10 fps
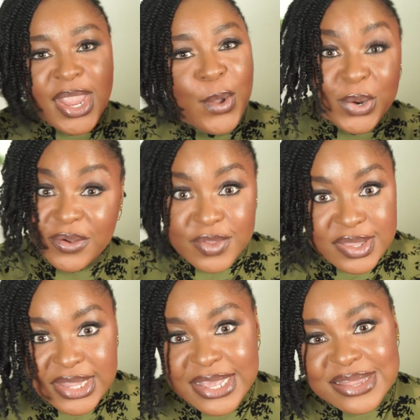one of
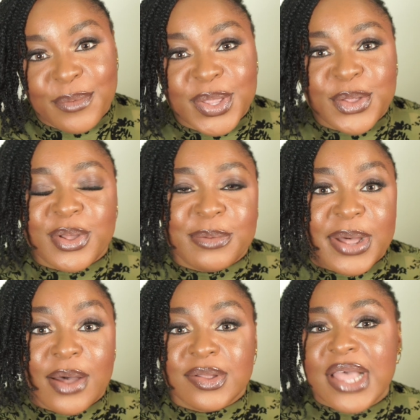those things that we talk
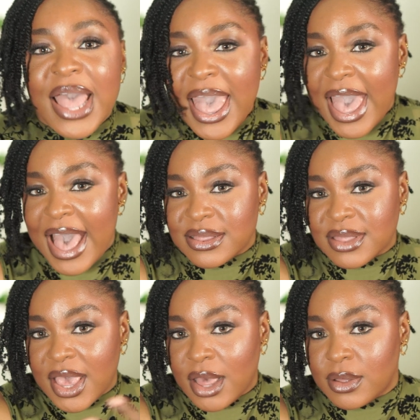about as
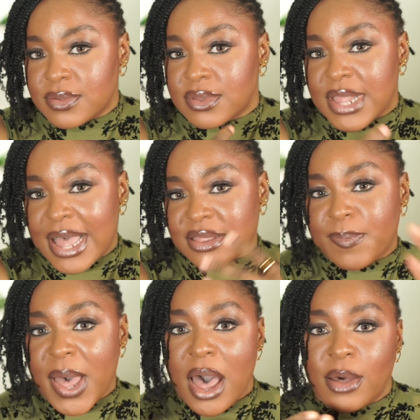girls, as
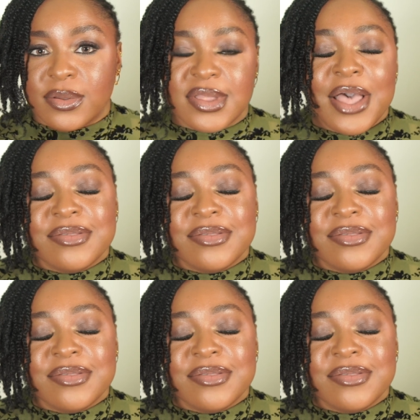pals.